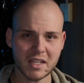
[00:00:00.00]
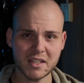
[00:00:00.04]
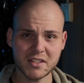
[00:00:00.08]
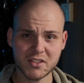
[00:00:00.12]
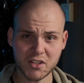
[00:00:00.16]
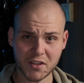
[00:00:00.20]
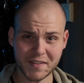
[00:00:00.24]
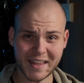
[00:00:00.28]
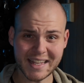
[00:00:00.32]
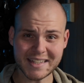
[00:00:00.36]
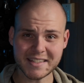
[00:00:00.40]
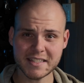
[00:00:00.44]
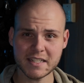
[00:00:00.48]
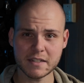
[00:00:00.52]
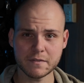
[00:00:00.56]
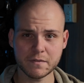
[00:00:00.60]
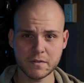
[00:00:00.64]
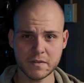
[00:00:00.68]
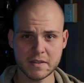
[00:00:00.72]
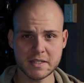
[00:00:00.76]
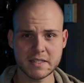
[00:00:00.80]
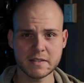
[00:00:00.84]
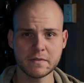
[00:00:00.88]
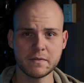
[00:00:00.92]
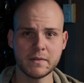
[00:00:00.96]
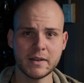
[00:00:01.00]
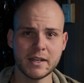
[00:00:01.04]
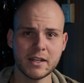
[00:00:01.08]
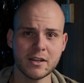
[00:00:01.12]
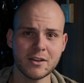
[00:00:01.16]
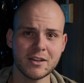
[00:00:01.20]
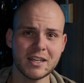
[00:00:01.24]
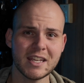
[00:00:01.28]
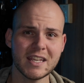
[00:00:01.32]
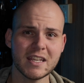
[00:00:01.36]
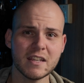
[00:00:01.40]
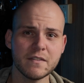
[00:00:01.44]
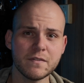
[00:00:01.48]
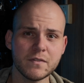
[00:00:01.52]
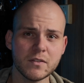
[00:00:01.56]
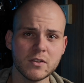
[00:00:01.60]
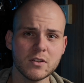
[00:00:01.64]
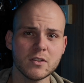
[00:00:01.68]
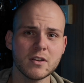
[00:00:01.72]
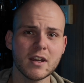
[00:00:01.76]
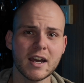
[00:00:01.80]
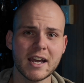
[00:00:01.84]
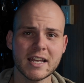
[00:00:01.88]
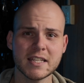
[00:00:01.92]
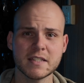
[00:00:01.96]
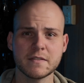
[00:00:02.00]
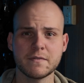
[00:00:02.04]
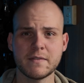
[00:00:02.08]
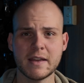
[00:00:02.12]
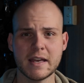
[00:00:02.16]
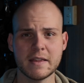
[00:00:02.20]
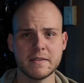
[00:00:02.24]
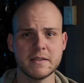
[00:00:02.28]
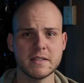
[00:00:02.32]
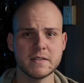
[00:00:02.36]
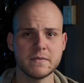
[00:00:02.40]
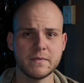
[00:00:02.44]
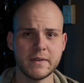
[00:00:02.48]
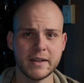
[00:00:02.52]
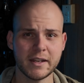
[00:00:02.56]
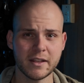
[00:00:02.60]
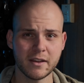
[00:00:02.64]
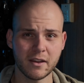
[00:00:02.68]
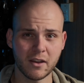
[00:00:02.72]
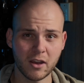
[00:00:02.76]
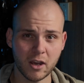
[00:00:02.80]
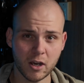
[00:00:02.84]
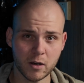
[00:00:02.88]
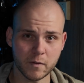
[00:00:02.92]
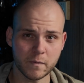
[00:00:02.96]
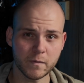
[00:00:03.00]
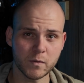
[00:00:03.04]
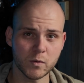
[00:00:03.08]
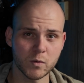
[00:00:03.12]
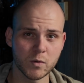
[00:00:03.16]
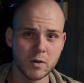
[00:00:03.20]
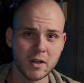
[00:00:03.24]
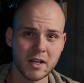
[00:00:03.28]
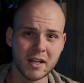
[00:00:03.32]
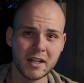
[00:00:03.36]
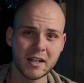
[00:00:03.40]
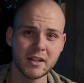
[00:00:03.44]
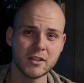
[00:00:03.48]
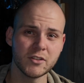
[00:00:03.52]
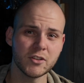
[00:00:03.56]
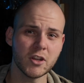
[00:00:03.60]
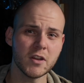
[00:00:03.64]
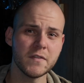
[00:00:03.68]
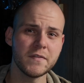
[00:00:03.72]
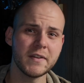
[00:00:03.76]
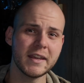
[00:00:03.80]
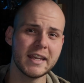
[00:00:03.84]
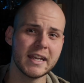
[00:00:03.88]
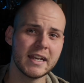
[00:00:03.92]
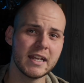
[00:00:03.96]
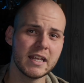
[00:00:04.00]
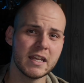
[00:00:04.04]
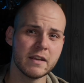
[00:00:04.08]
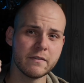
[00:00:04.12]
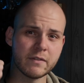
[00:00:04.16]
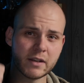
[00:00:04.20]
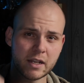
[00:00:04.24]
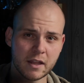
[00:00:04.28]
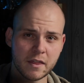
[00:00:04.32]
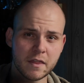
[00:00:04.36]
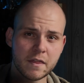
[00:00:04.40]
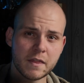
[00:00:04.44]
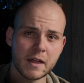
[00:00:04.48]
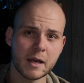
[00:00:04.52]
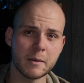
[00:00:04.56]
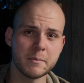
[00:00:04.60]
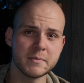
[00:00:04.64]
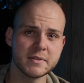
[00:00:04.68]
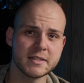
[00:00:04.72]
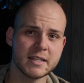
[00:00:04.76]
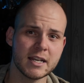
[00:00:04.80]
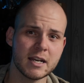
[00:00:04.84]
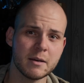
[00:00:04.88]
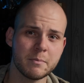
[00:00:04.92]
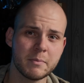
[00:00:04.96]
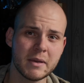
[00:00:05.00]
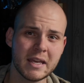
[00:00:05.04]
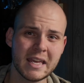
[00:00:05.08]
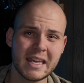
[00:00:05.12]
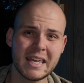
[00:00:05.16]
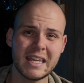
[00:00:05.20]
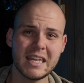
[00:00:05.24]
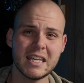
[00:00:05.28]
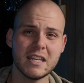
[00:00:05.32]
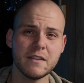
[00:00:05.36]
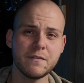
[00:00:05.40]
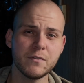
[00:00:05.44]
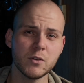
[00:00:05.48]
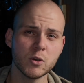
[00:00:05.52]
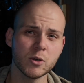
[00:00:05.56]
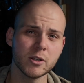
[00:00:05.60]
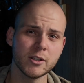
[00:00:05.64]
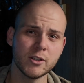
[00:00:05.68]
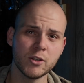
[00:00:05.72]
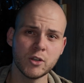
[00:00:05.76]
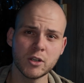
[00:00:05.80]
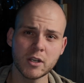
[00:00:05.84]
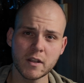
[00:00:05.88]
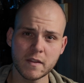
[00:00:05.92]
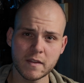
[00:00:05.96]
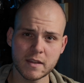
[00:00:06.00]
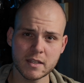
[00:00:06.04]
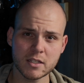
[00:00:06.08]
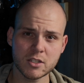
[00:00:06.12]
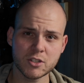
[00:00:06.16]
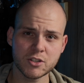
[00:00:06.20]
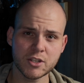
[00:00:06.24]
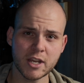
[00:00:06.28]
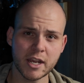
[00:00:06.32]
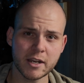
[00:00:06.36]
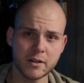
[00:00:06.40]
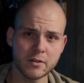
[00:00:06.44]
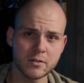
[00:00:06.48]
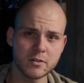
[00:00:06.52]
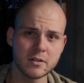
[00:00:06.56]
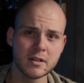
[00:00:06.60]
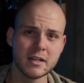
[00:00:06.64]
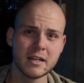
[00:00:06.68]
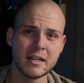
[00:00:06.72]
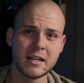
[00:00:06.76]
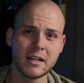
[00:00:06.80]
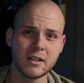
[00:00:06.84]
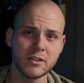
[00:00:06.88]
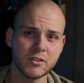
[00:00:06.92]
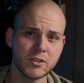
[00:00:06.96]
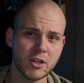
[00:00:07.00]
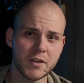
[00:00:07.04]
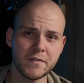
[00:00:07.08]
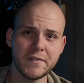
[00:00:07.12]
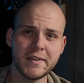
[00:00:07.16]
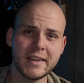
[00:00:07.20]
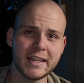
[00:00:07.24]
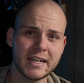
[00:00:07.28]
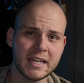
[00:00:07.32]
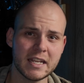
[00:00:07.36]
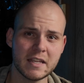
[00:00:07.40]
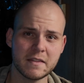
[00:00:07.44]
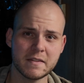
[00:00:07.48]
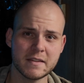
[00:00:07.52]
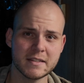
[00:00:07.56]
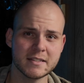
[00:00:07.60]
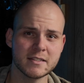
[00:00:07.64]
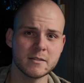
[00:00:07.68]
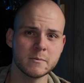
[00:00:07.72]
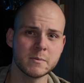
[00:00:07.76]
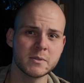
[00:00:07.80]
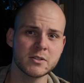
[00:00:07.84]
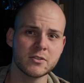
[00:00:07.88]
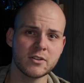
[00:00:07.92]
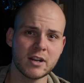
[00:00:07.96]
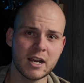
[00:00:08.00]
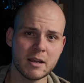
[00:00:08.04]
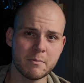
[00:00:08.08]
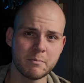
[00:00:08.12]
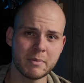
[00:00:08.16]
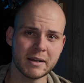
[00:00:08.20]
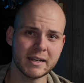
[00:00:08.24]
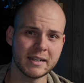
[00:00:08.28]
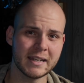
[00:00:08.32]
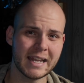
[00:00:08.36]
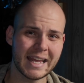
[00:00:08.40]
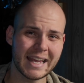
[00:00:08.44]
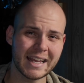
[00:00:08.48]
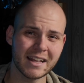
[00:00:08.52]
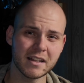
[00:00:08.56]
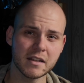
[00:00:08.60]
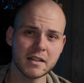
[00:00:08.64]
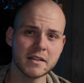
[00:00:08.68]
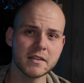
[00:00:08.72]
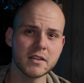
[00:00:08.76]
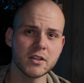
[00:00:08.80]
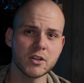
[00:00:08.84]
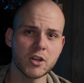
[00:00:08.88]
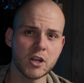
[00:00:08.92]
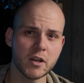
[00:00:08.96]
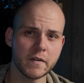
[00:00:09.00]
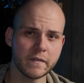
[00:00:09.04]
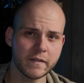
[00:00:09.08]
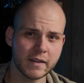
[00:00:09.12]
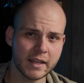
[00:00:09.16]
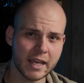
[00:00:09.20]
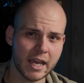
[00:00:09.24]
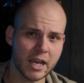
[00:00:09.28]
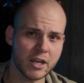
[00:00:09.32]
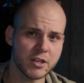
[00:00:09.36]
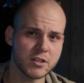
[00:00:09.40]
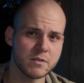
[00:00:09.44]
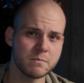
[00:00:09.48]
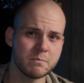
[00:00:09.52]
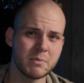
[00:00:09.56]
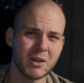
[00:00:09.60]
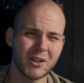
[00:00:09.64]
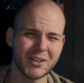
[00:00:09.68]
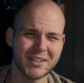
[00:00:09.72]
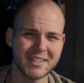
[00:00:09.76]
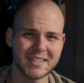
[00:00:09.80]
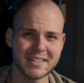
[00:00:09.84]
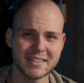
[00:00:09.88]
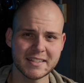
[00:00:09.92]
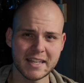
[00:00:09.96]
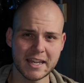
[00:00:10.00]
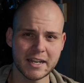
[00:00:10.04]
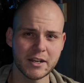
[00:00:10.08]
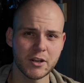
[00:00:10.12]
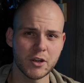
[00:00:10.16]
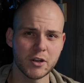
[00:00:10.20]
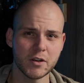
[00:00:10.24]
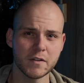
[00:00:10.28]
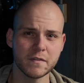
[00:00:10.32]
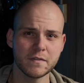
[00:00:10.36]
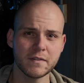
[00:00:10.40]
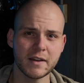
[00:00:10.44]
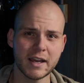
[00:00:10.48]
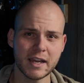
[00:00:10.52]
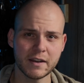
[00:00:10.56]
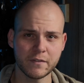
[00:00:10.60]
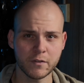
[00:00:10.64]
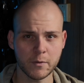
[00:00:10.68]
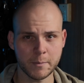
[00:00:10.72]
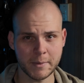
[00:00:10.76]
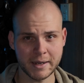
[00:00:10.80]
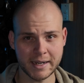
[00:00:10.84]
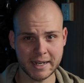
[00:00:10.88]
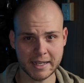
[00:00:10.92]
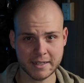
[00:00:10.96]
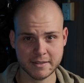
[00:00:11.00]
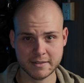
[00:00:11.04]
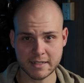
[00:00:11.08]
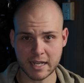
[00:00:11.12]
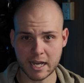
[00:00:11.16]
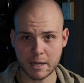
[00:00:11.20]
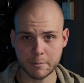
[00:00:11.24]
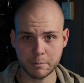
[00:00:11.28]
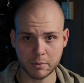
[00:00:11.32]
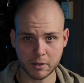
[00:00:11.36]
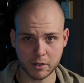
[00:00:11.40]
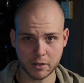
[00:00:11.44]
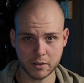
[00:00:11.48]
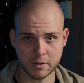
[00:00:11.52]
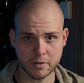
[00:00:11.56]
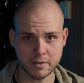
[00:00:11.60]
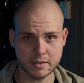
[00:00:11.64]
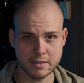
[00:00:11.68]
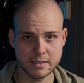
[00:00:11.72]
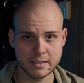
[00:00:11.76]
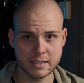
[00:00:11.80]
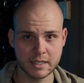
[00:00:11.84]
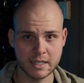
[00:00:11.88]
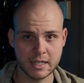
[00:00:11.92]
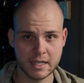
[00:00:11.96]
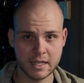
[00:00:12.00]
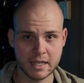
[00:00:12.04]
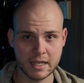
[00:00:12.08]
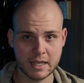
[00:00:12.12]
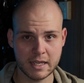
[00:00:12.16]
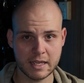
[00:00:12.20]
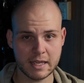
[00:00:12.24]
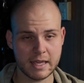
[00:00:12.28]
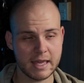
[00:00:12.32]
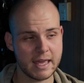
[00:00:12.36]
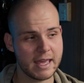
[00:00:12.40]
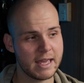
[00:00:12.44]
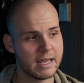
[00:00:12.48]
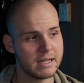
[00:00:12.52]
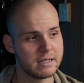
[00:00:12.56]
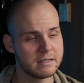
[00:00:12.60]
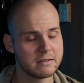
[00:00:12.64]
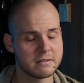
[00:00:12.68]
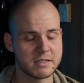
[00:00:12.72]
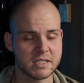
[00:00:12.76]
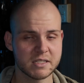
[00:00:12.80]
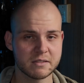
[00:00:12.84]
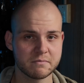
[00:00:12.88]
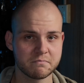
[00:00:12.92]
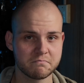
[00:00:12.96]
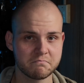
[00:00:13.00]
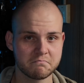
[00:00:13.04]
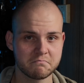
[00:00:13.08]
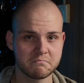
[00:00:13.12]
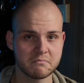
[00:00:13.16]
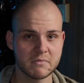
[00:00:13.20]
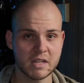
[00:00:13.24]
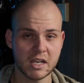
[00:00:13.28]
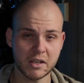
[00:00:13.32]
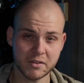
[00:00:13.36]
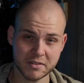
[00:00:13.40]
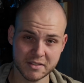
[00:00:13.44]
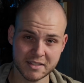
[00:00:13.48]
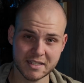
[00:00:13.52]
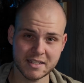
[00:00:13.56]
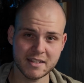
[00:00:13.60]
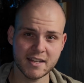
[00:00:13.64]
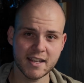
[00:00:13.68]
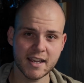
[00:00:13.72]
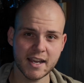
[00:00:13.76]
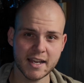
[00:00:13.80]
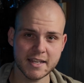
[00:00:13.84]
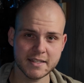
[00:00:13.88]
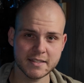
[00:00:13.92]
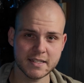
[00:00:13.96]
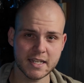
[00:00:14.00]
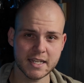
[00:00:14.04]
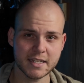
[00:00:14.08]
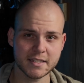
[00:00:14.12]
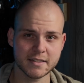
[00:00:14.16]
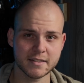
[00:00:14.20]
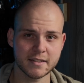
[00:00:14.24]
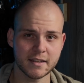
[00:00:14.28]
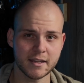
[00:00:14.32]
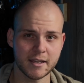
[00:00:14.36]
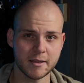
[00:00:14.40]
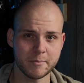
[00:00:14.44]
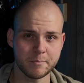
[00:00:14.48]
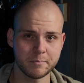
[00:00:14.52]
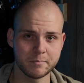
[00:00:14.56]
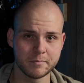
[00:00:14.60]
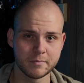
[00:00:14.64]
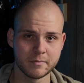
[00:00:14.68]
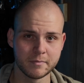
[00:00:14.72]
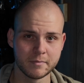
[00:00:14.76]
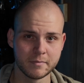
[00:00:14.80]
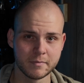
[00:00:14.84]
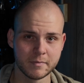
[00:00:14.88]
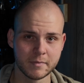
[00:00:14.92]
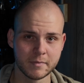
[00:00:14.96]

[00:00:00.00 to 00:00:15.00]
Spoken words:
So that's it for this video. If you guys found this video helpful, don't forget to give it a thumbs up. If you are new to this channel, don't forget to hit the subscribe button and click the notification bell to stay notified for my next uploads. And I'll see you guys next time.